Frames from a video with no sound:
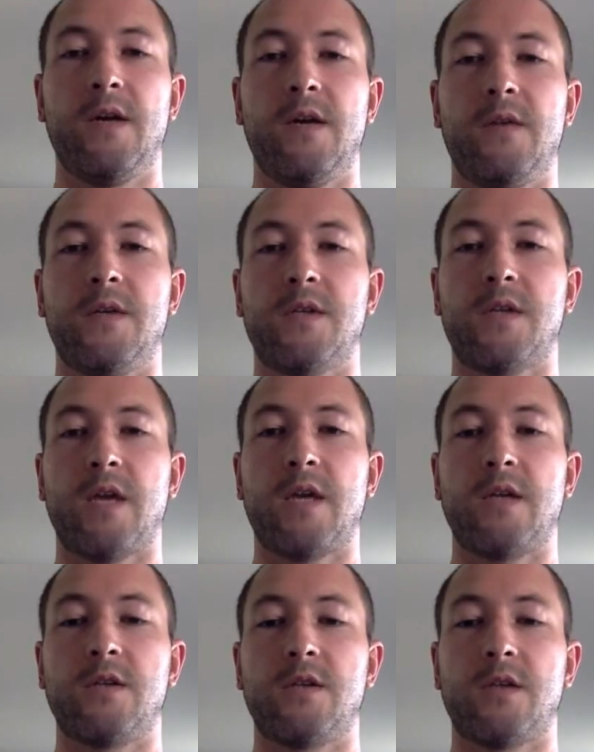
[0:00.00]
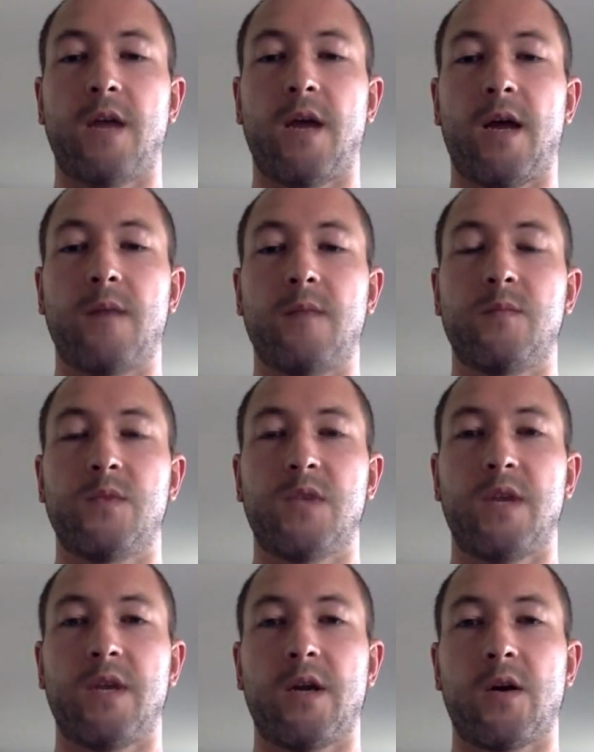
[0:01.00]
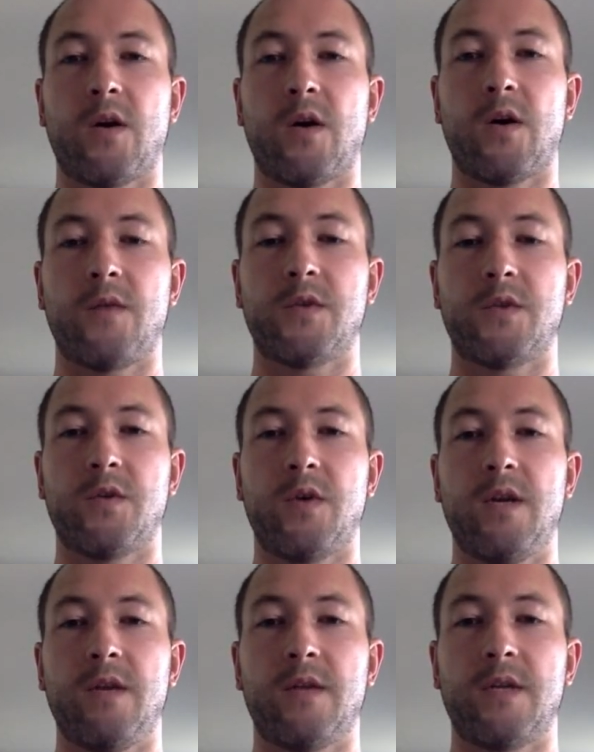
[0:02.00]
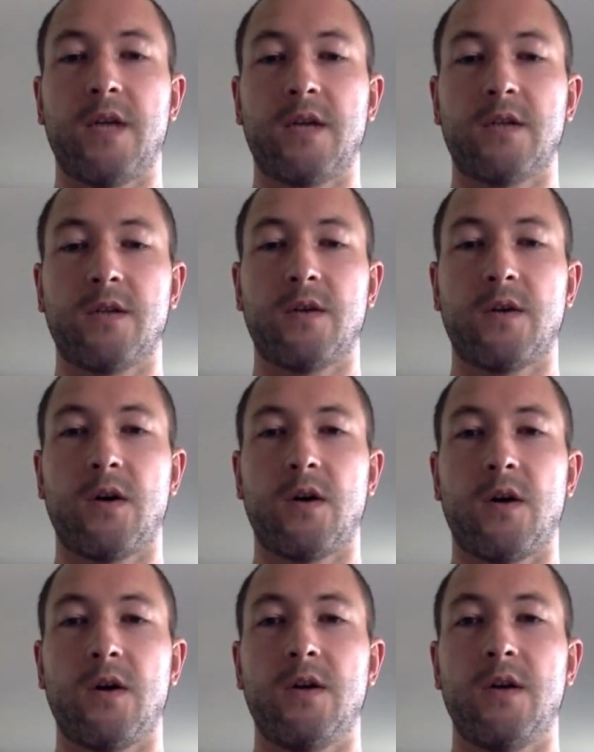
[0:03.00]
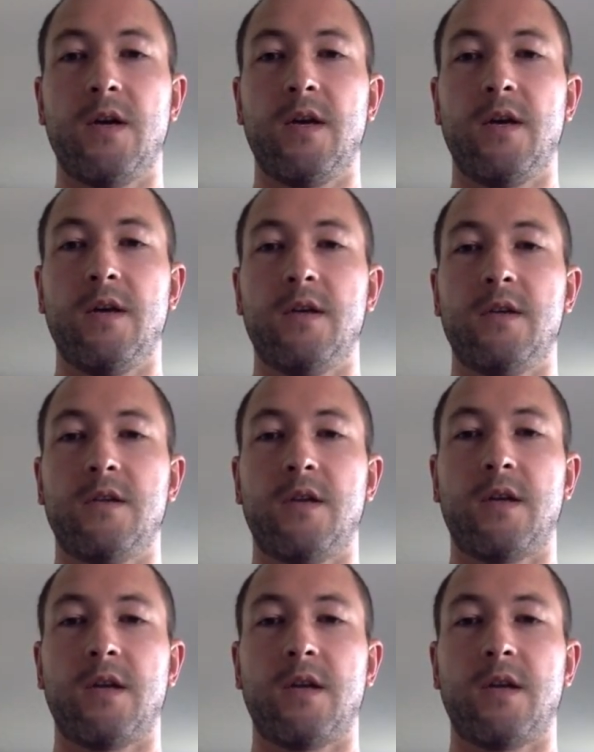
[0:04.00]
this case I'm sending a card on the screen and the text on the card is then getting